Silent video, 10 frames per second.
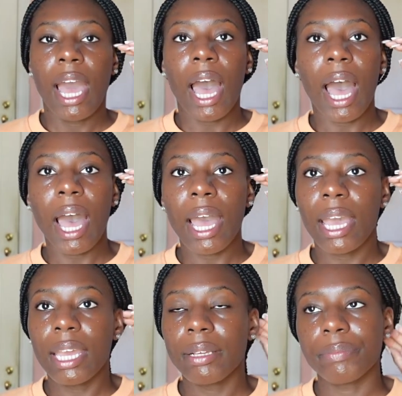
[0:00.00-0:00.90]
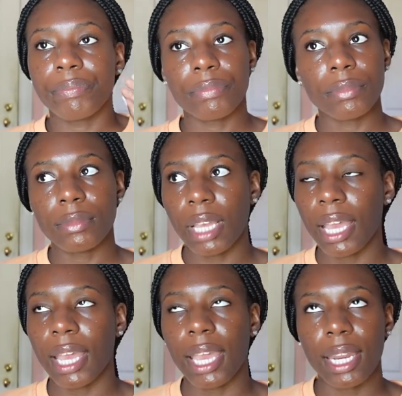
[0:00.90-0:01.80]
I I
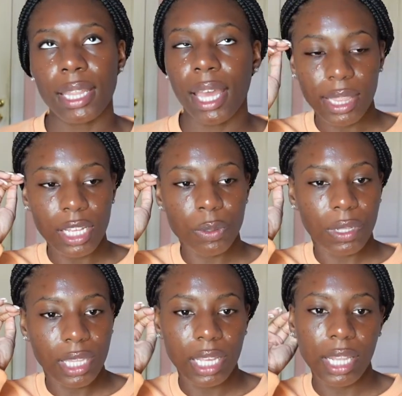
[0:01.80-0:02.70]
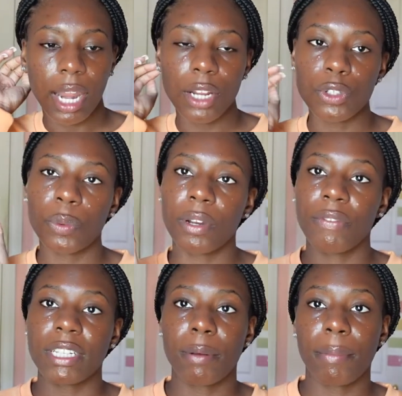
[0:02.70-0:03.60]
hated that. That's one thing that I do want to
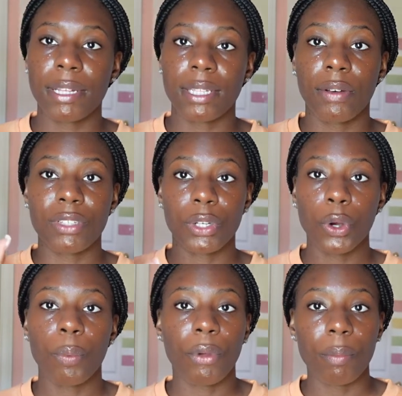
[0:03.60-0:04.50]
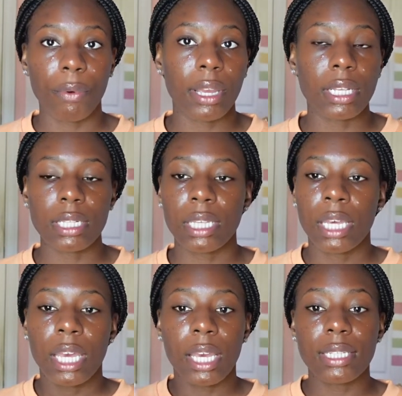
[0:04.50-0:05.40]
fix about myself to incorporate breaks
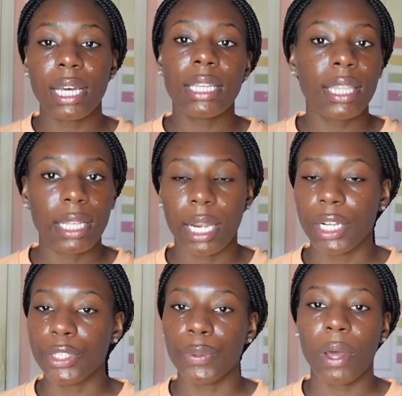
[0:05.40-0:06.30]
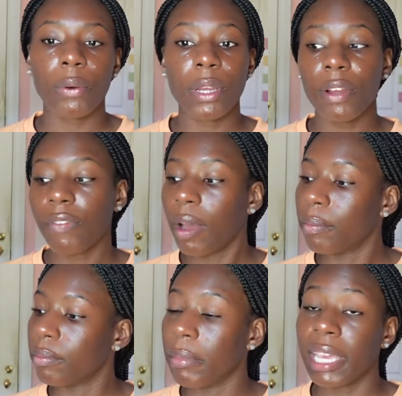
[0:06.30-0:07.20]
it's anything that I do. I don't care if
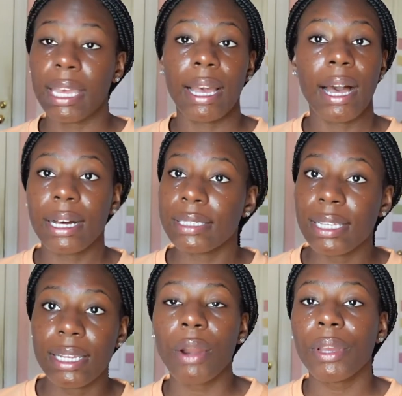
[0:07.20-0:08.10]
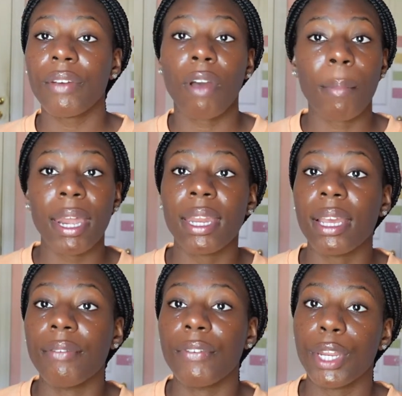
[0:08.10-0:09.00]
I'm making content. I don't care if I'm
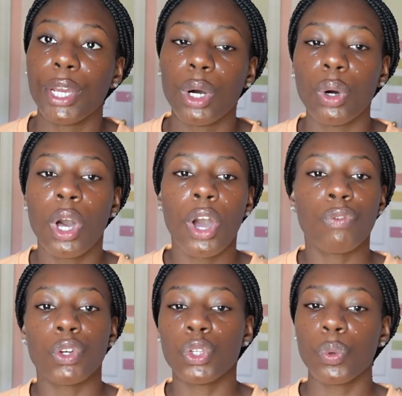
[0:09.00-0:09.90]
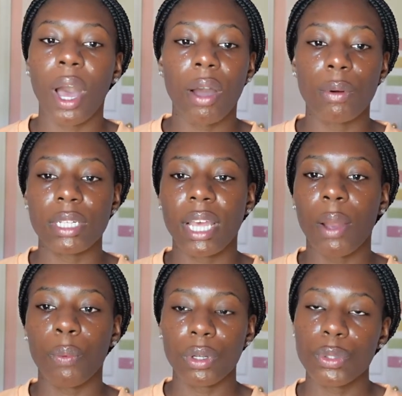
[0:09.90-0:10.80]
editing a video for two hours.
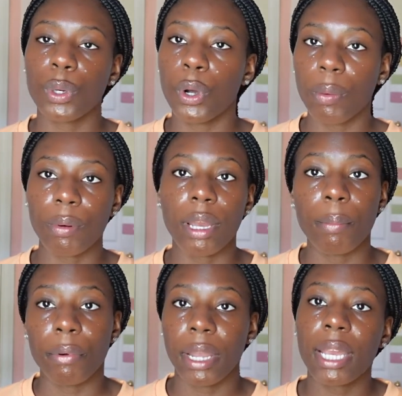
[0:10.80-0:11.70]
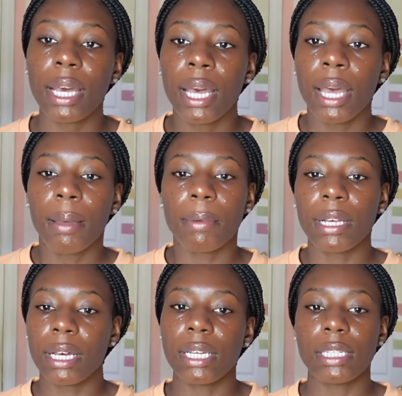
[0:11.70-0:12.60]
I want to incorporate a break
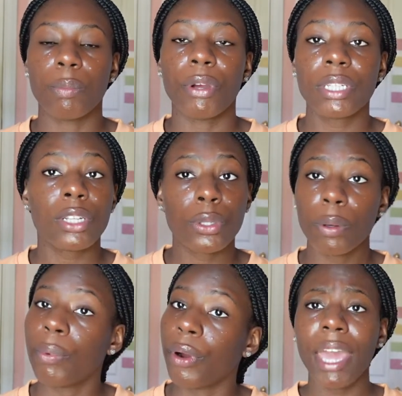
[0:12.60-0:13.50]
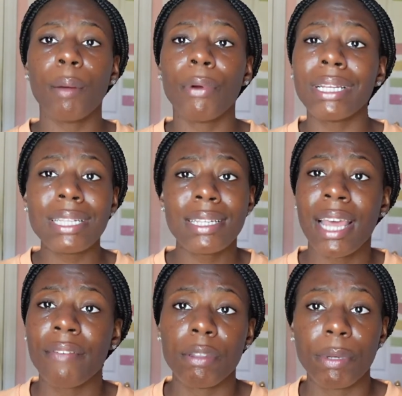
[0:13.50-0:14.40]
because breaks are so important. And a break doesn't
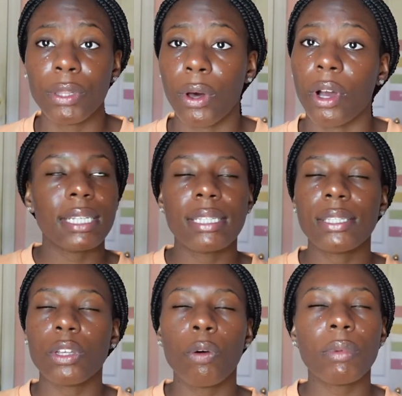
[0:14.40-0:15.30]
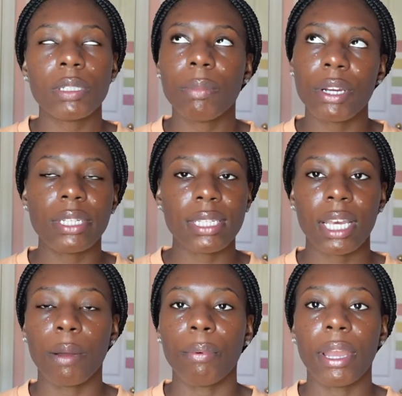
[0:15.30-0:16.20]
have to be long. It's so much better to
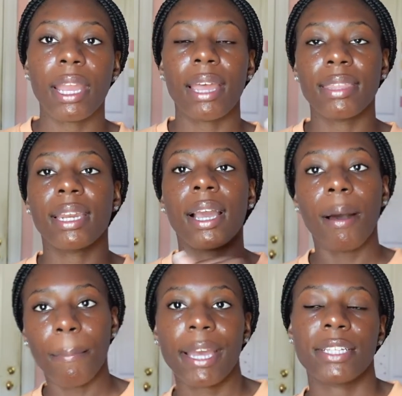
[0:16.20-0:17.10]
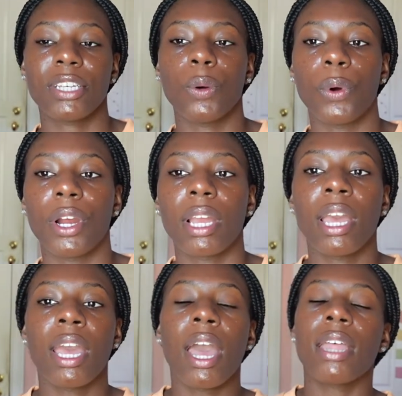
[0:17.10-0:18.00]
take a break and then come back to your work
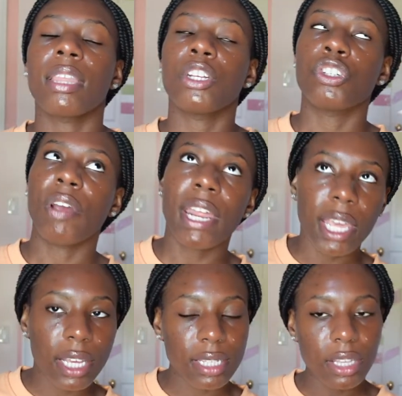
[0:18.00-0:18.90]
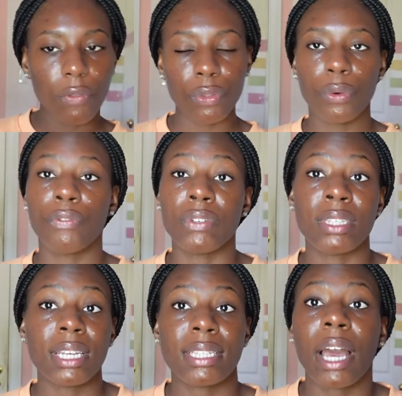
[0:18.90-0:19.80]
than draining yourself through for
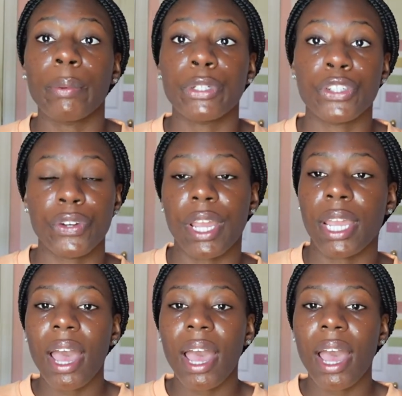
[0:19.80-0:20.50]
six hours straight.